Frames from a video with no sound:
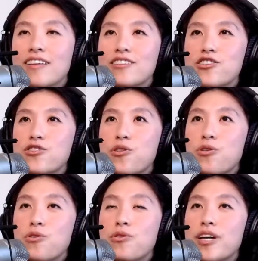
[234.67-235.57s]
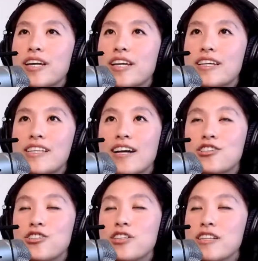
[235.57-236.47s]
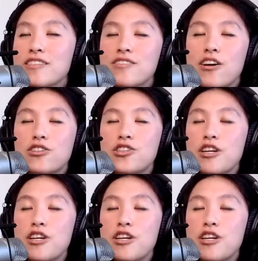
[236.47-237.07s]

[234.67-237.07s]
And so it is actually such